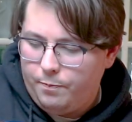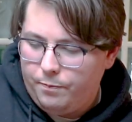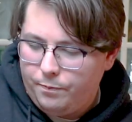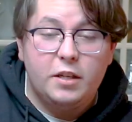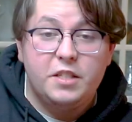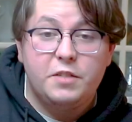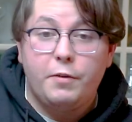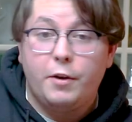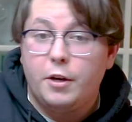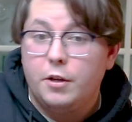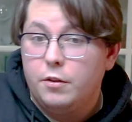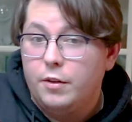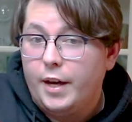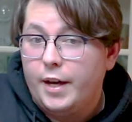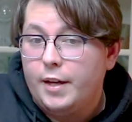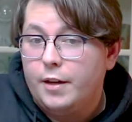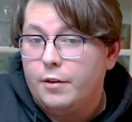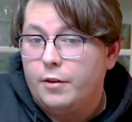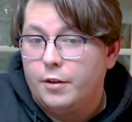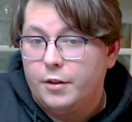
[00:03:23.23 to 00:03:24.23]
He's very
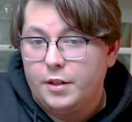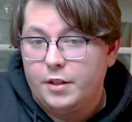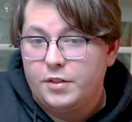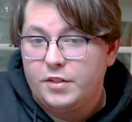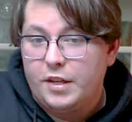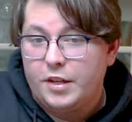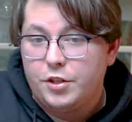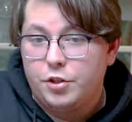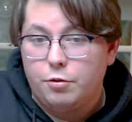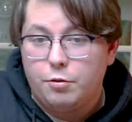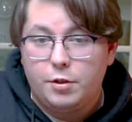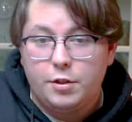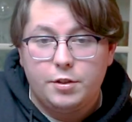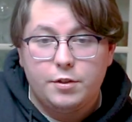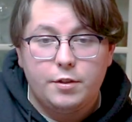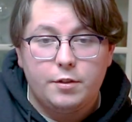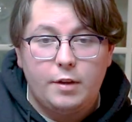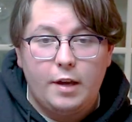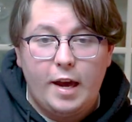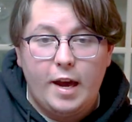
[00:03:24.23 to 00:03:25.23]
light on the
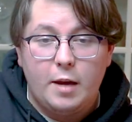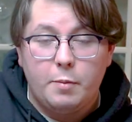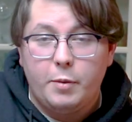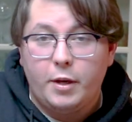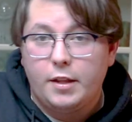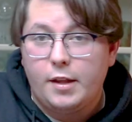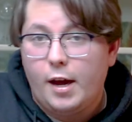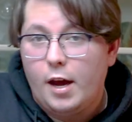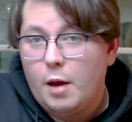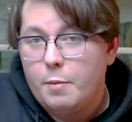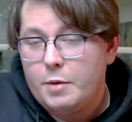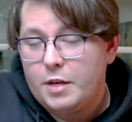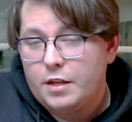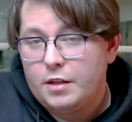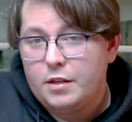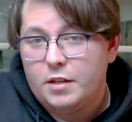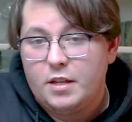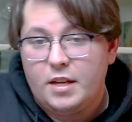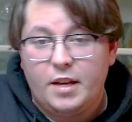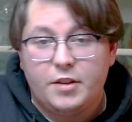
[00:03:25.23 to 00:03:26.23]
accessories, and by that I
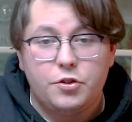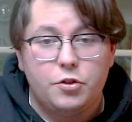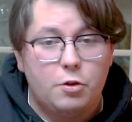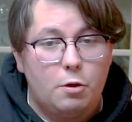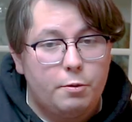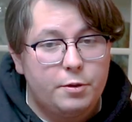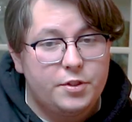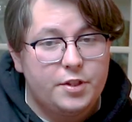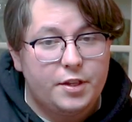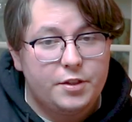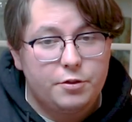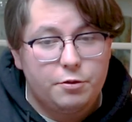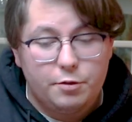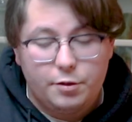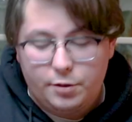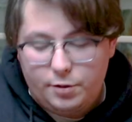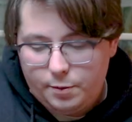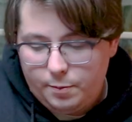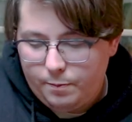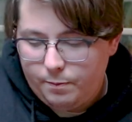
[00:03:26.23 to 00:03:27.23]
mean he has no
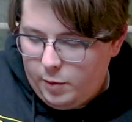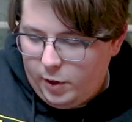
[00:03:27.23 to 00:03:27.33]
accessories.